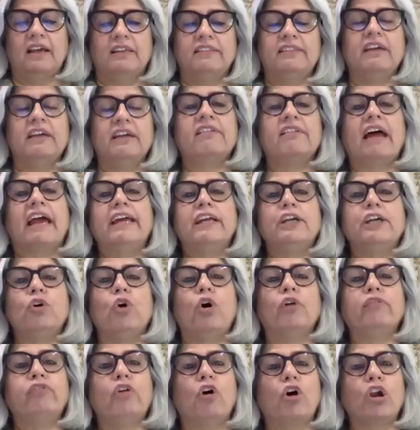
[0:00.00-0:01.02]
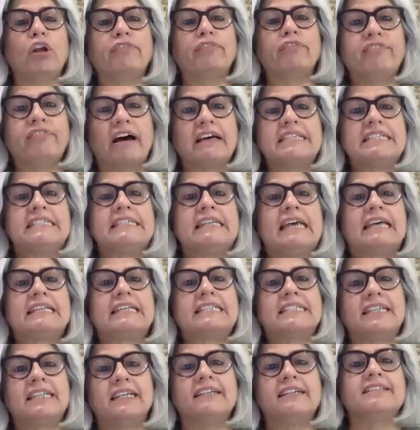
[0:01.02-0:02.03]
The right of all of us
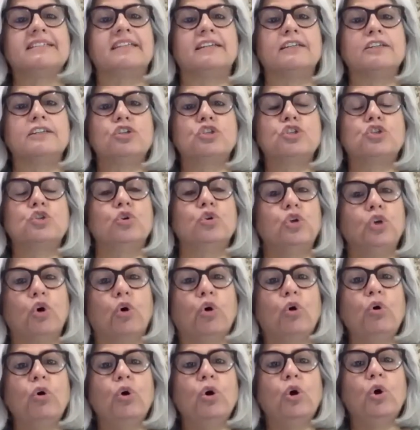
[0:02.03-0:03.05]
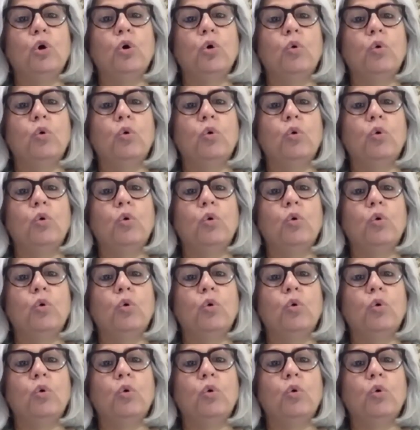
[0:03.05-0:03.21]
as citizens to know